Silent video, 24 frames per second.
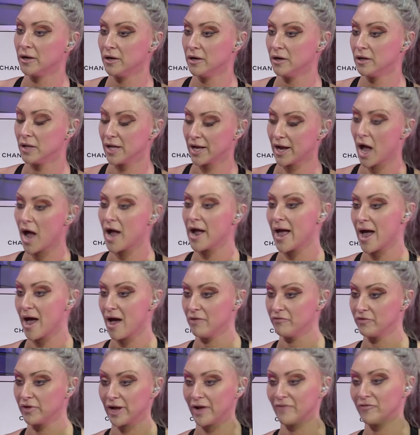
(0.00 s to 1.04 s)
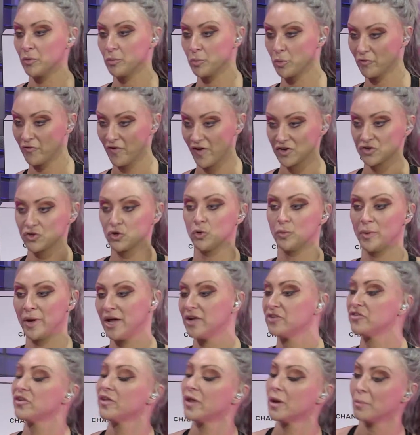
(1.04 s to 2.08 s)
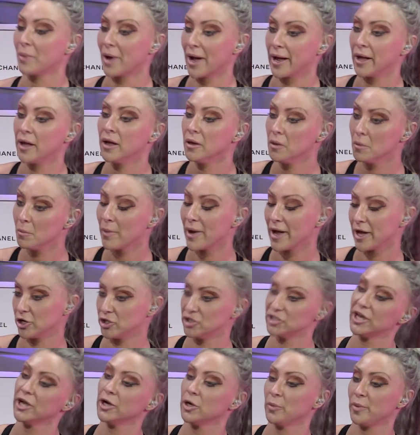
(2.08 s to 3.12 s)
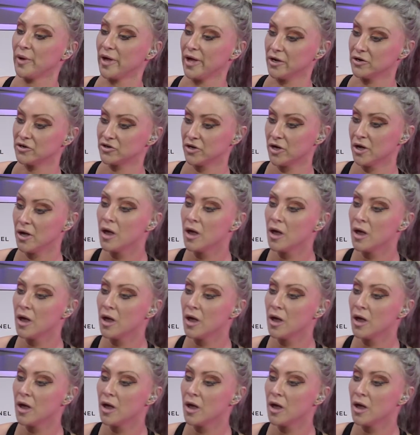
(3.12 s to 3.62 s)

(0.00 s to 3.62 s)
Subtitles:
Like I have a professional page and then my entertainer page.